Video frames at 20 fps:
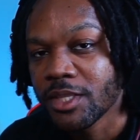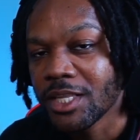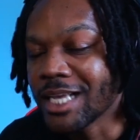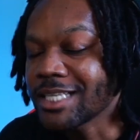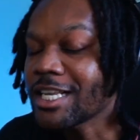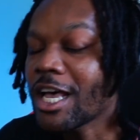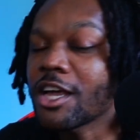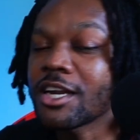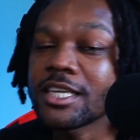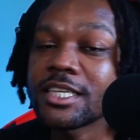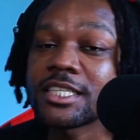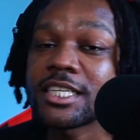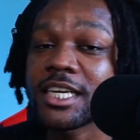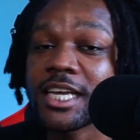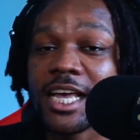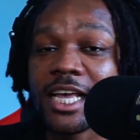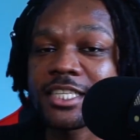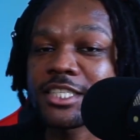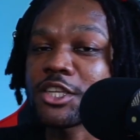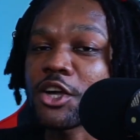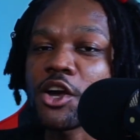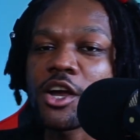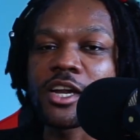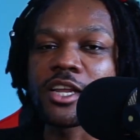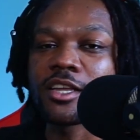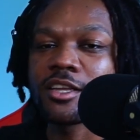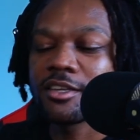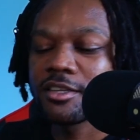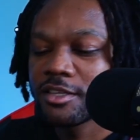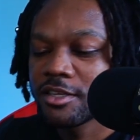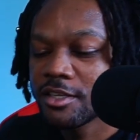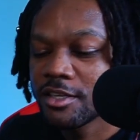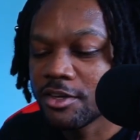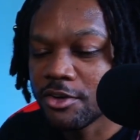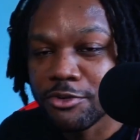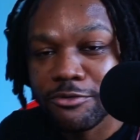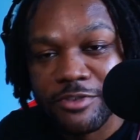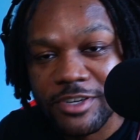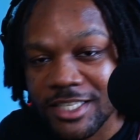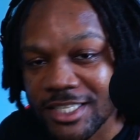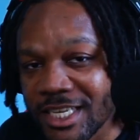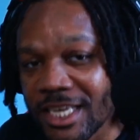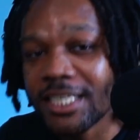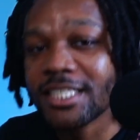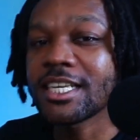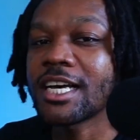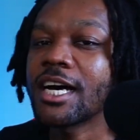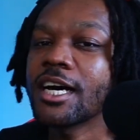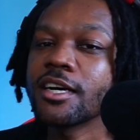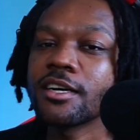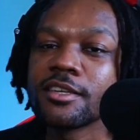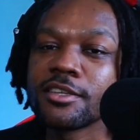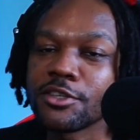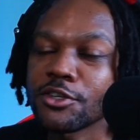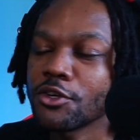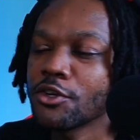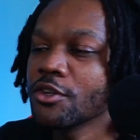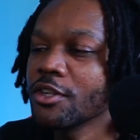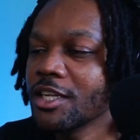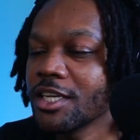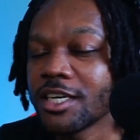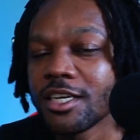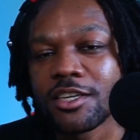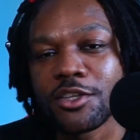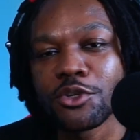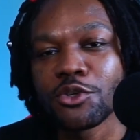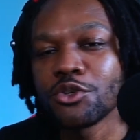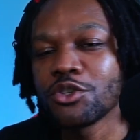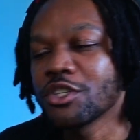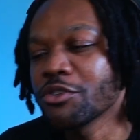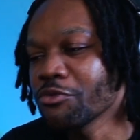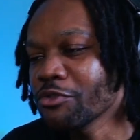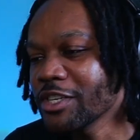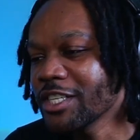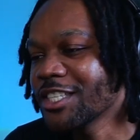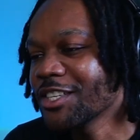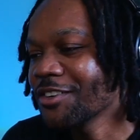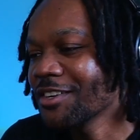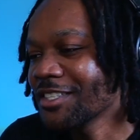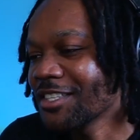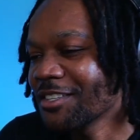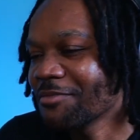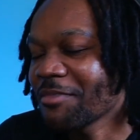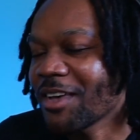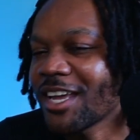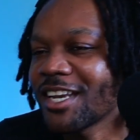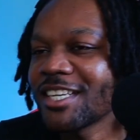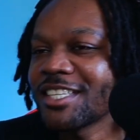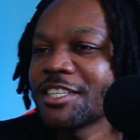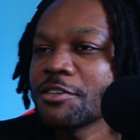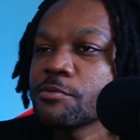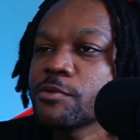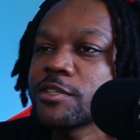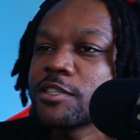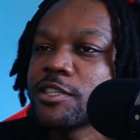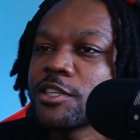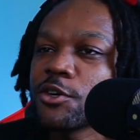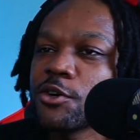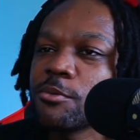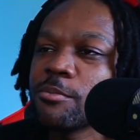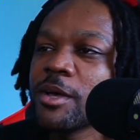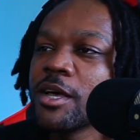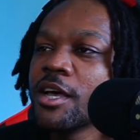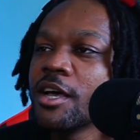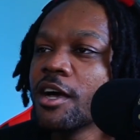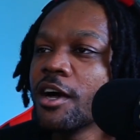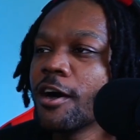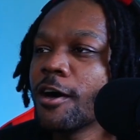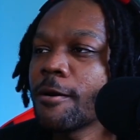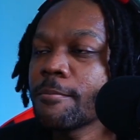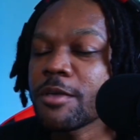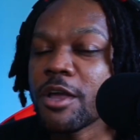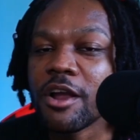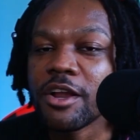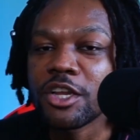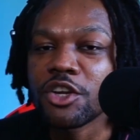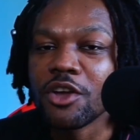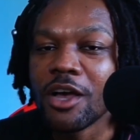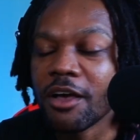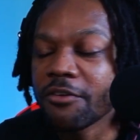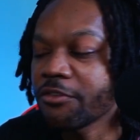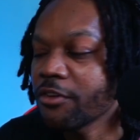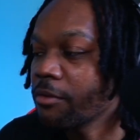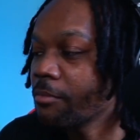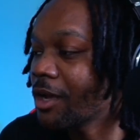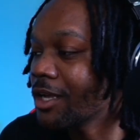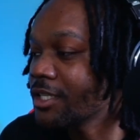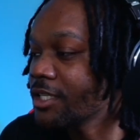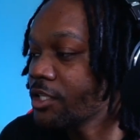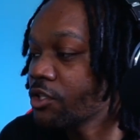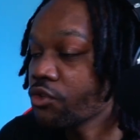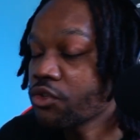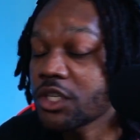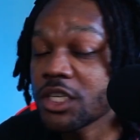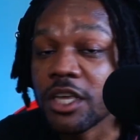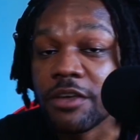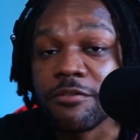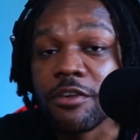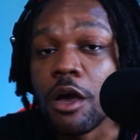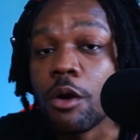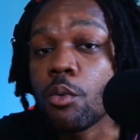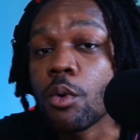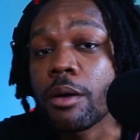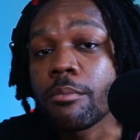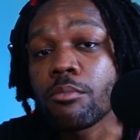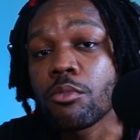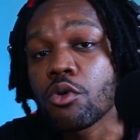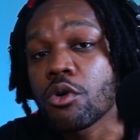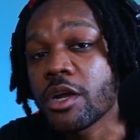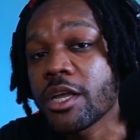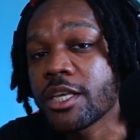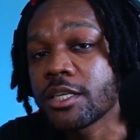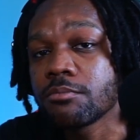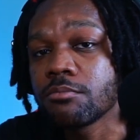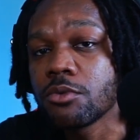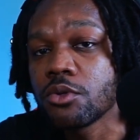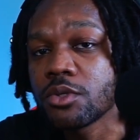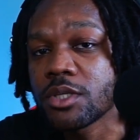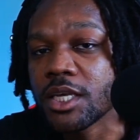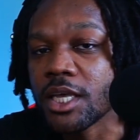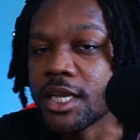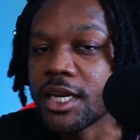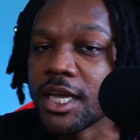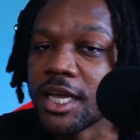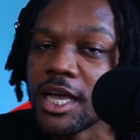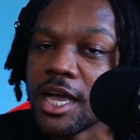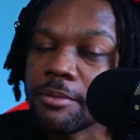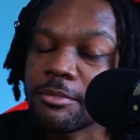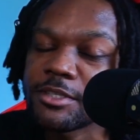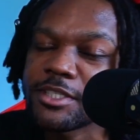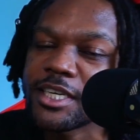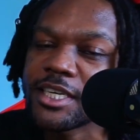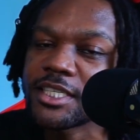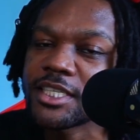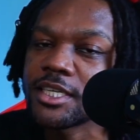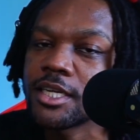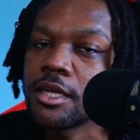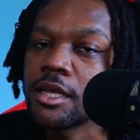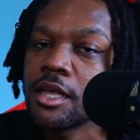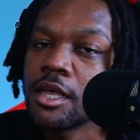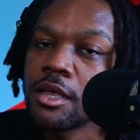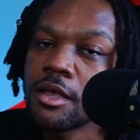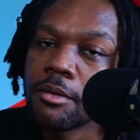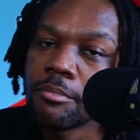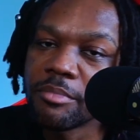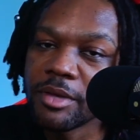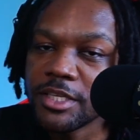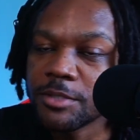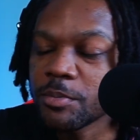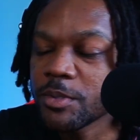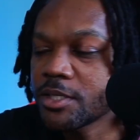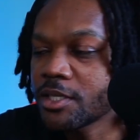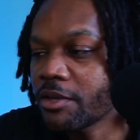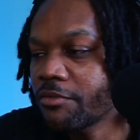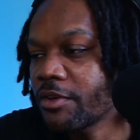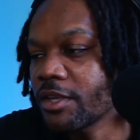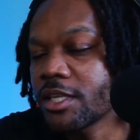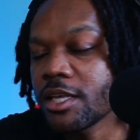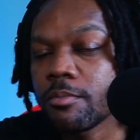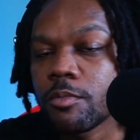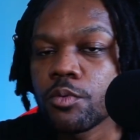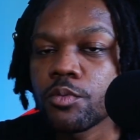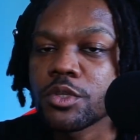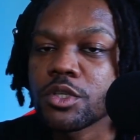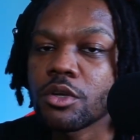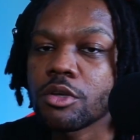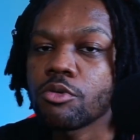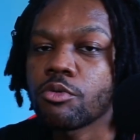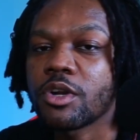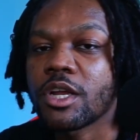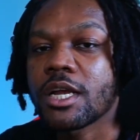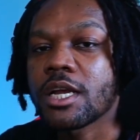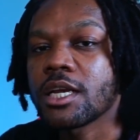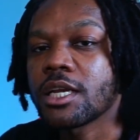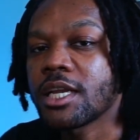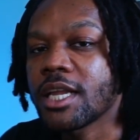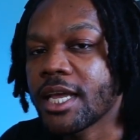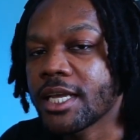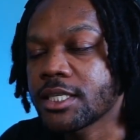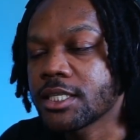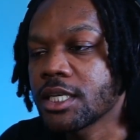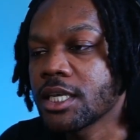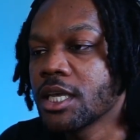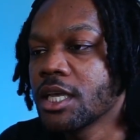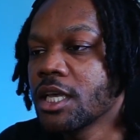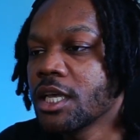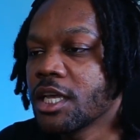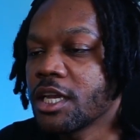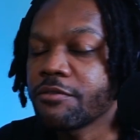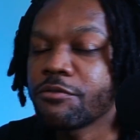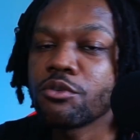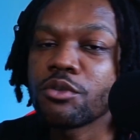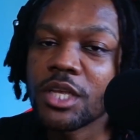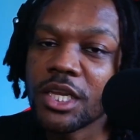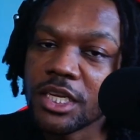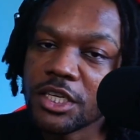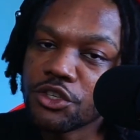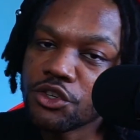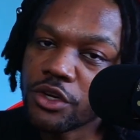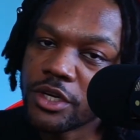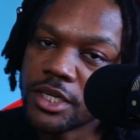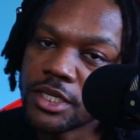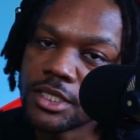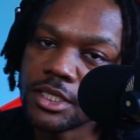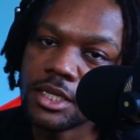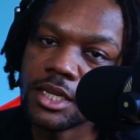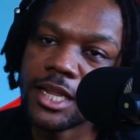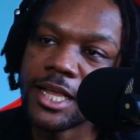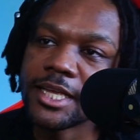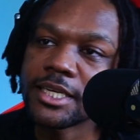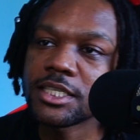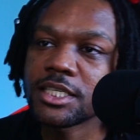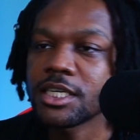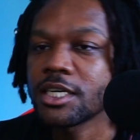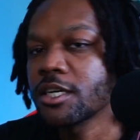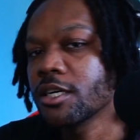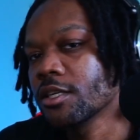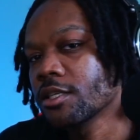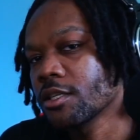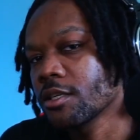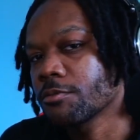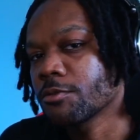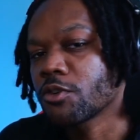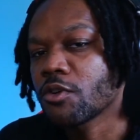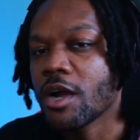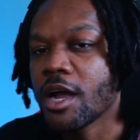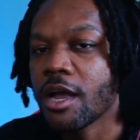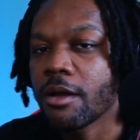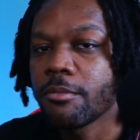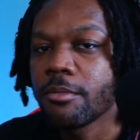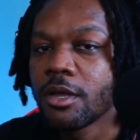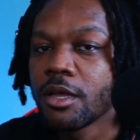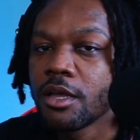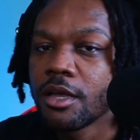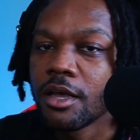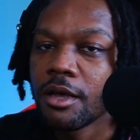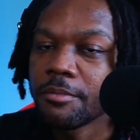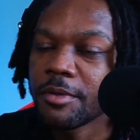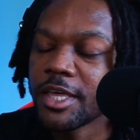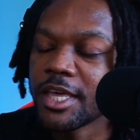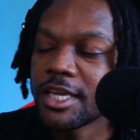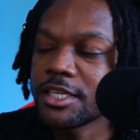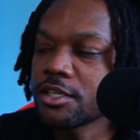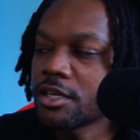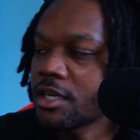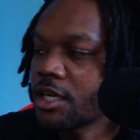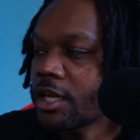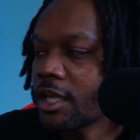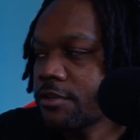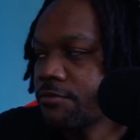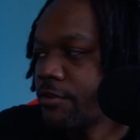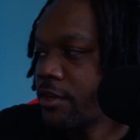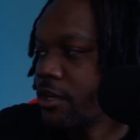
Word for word: That's how this shit got started, over TikTok. So look, use your resources, man. This shit was dope. Um, you already know how I feel about Central Cee. If y'all want more of his music, in the comment section, be specific. Tell me what's on you in here next. And if you did enjoy this, like, share, subscribe. I'm going to catch you on the next